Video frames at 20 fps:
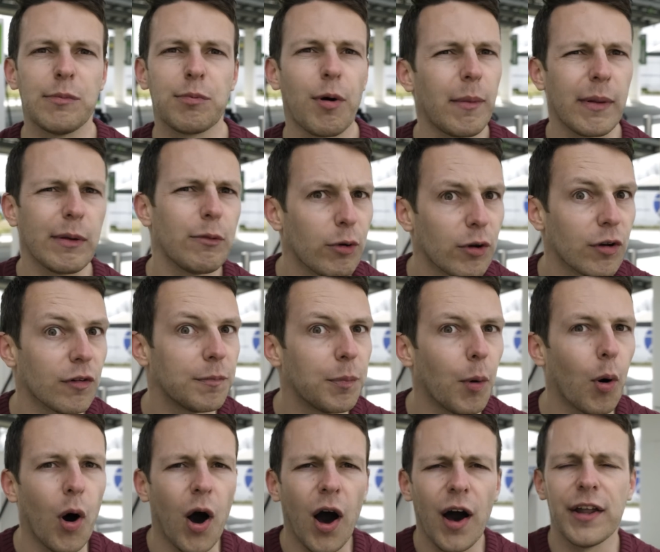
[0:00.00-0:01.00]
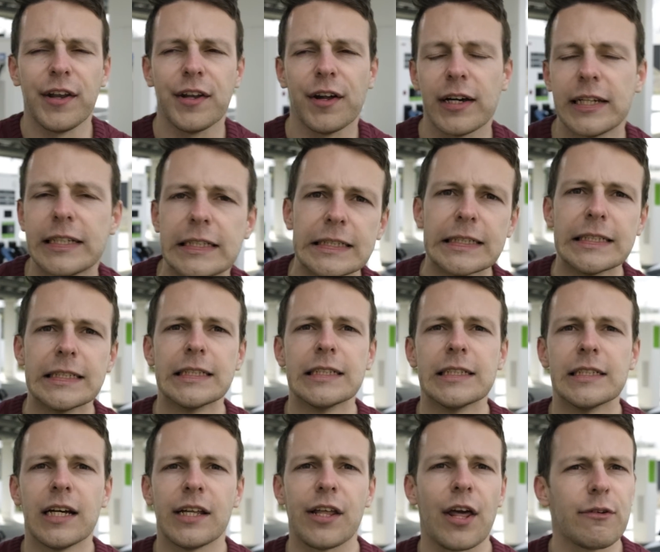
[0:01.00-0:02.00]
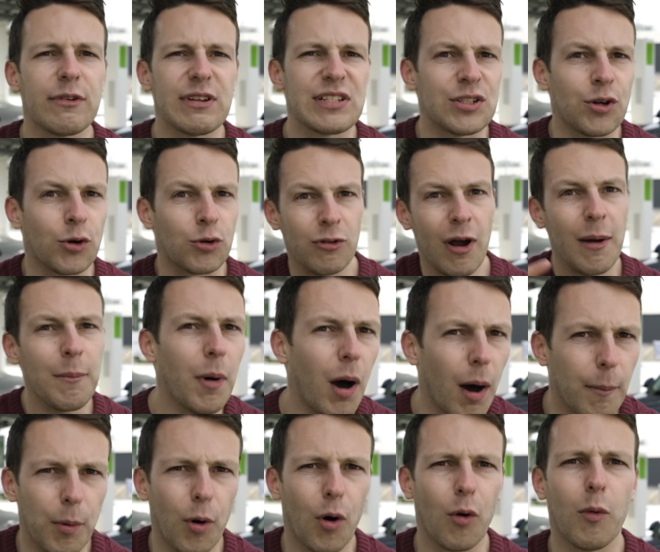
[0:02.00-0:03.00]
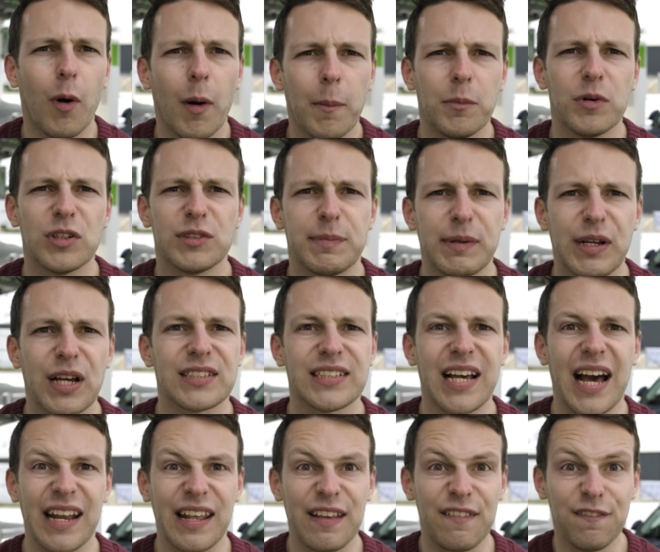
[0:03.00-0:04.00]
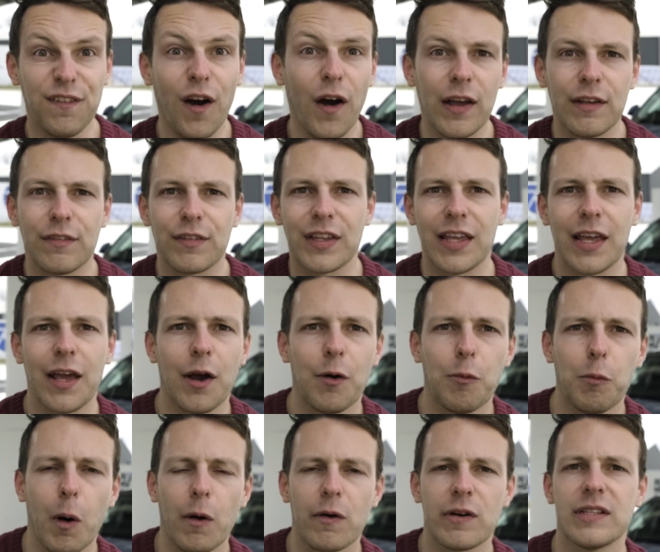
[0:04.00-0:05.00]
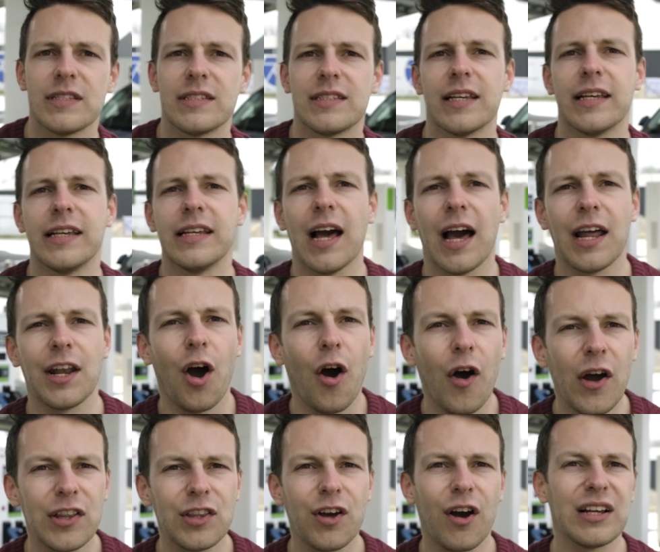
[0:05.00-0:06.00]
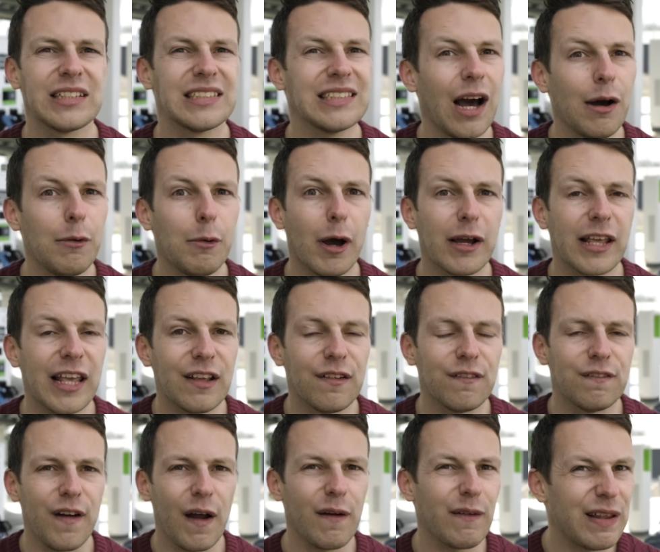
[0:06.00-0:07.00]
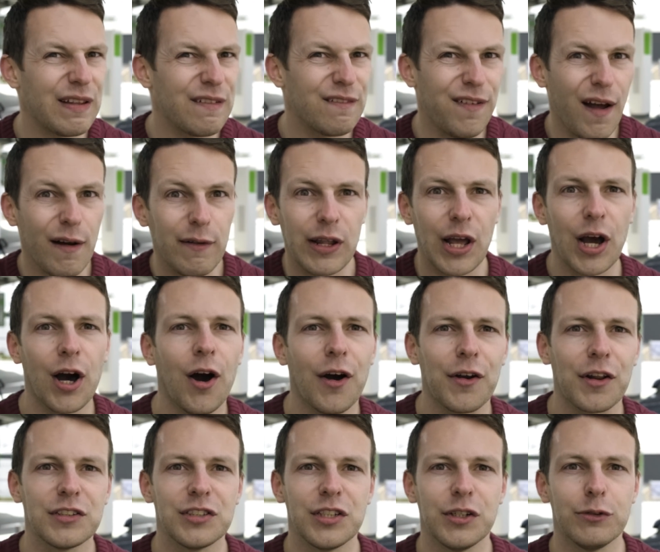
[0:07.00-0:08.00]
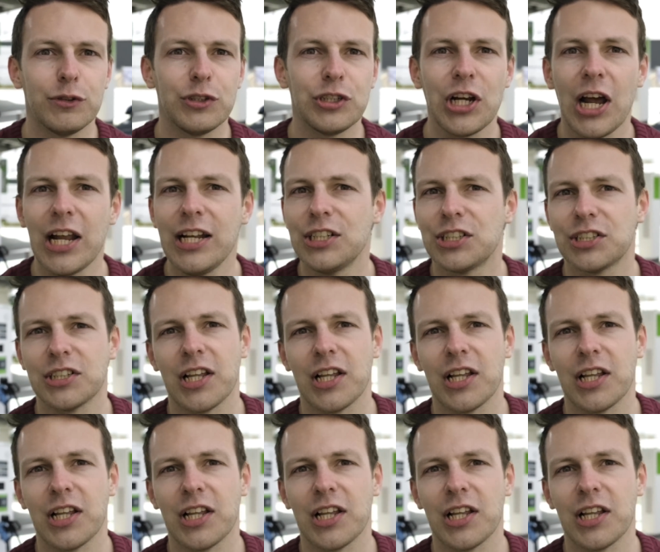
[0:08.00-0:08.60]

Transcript: probably wouldn't have bought a Hyundai. The only reason your grandma bought one was because it had a 5-year warranty. And Hyundai is now working very, very hard to change